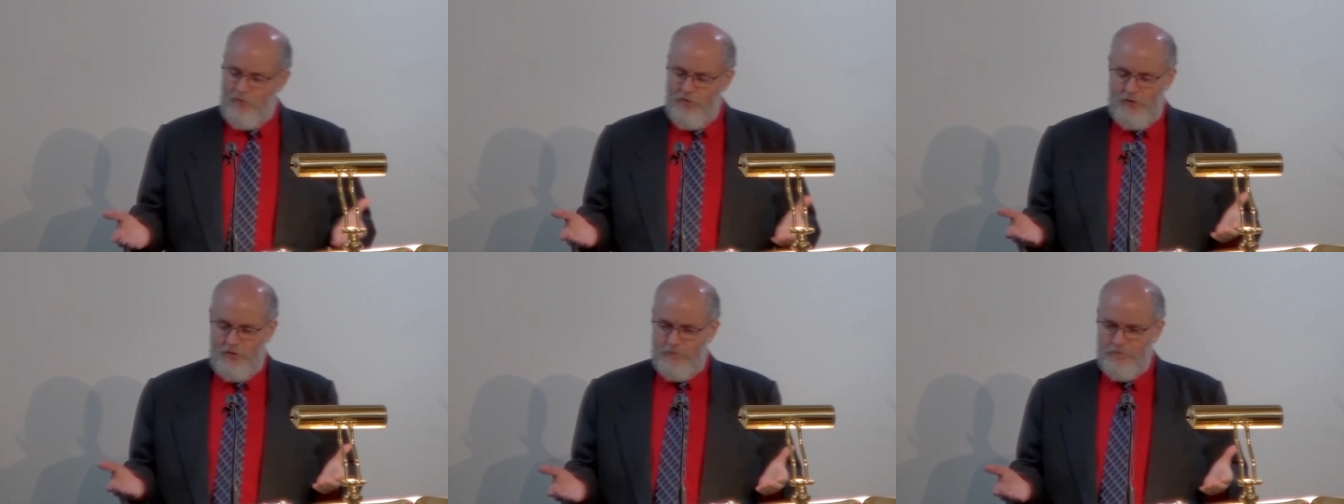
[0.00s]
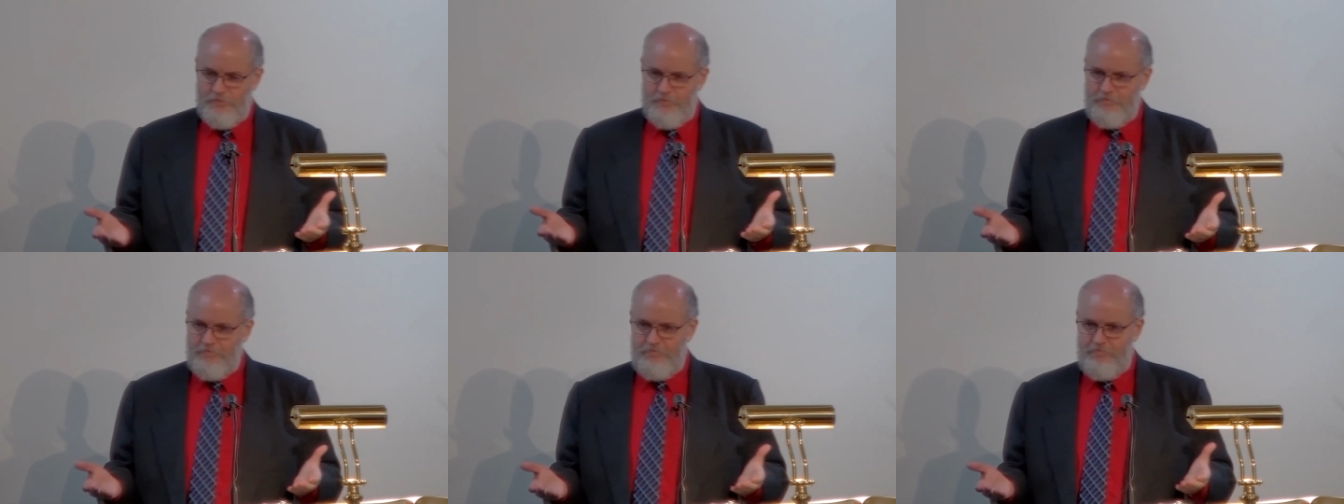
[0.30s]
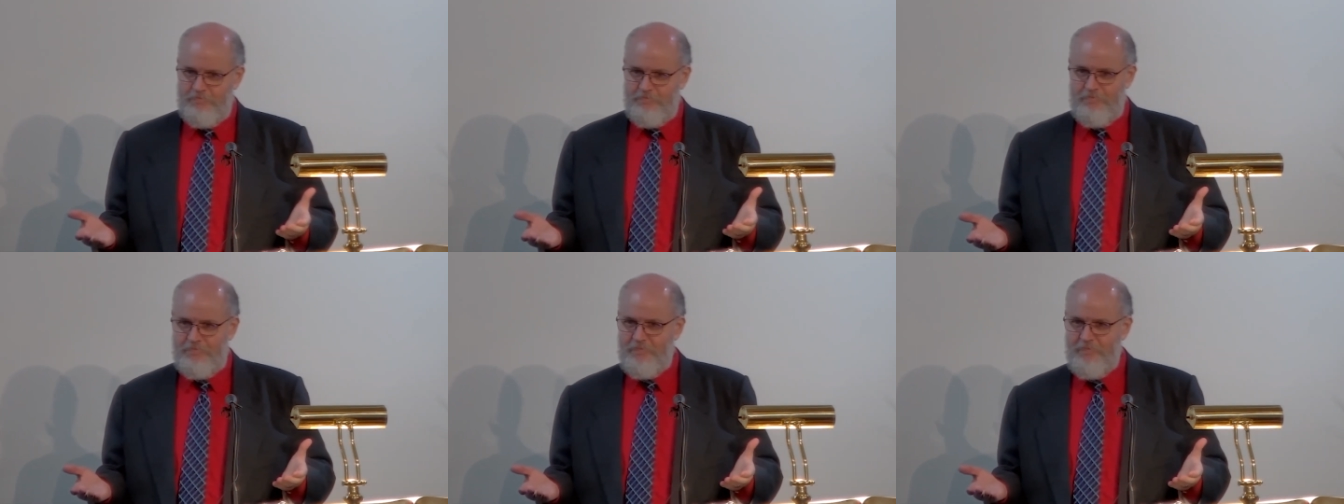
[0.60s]
well,
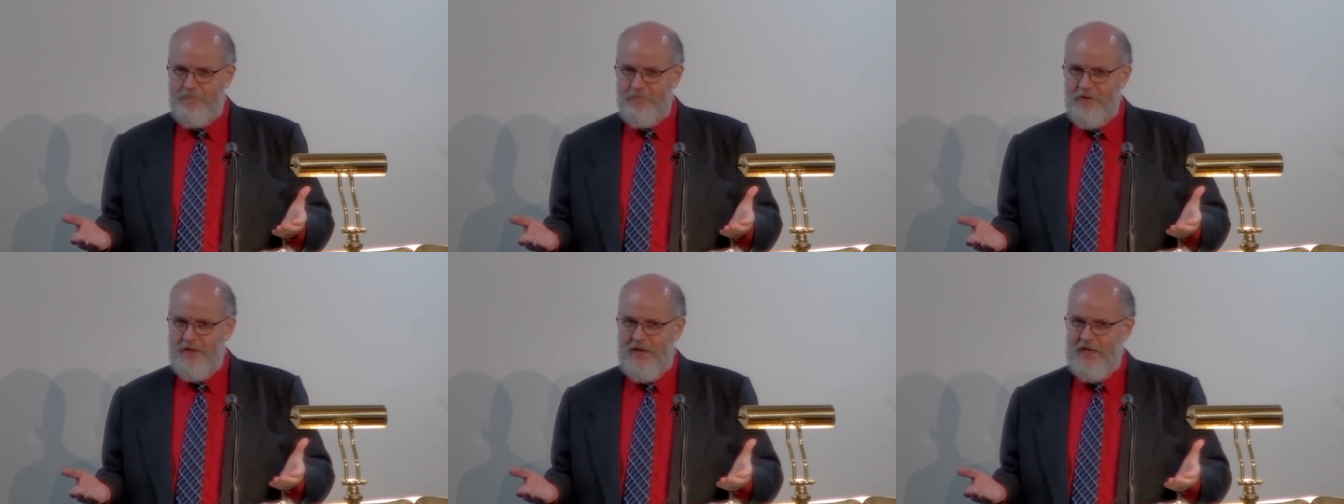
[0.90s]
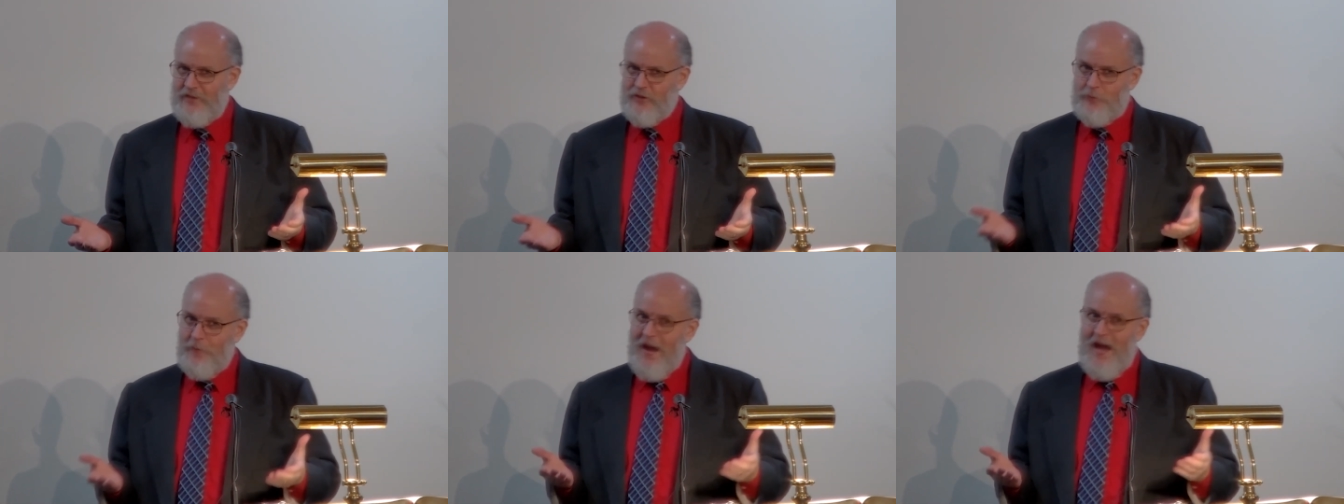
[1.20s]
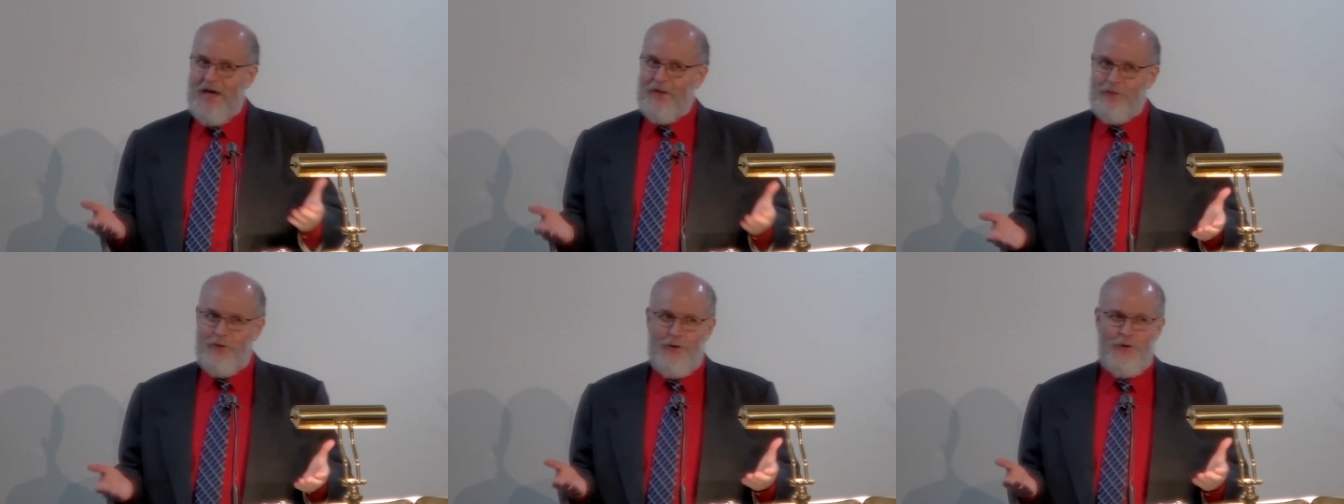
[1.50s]
is
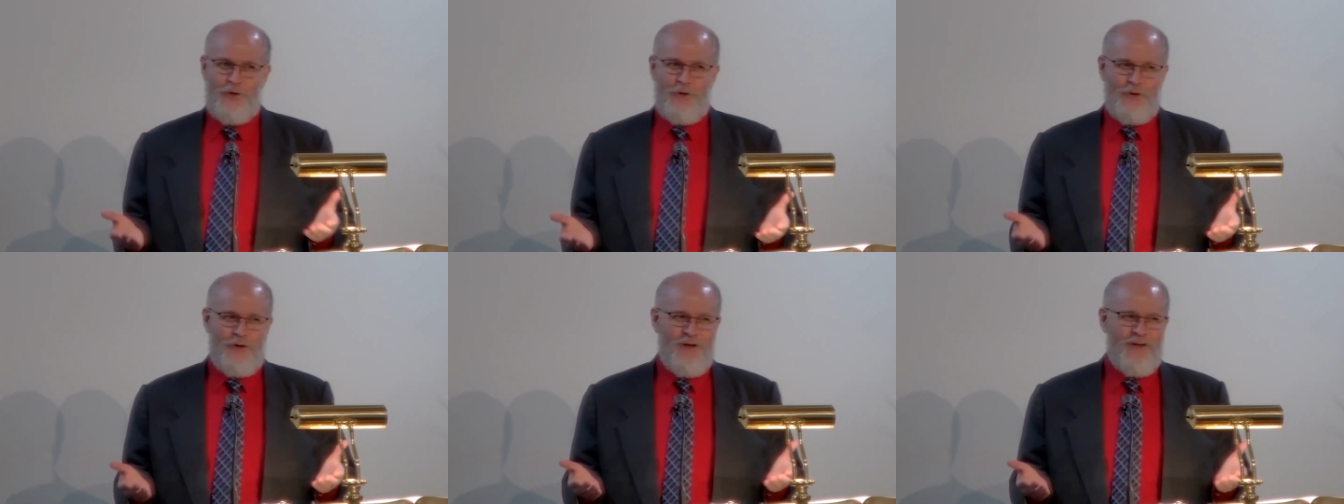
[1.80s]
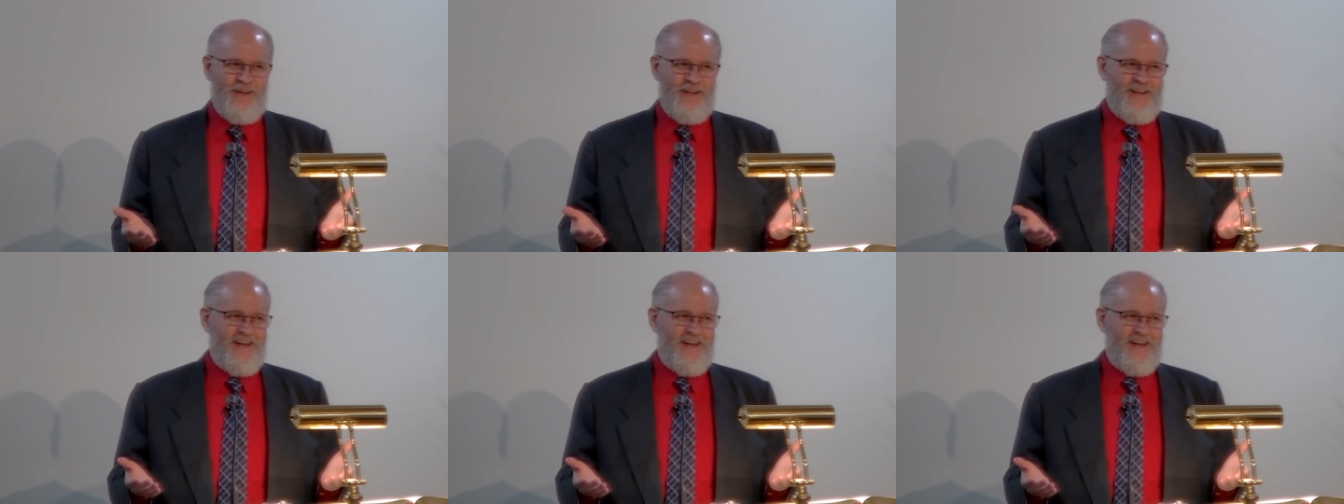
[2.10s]
Matthew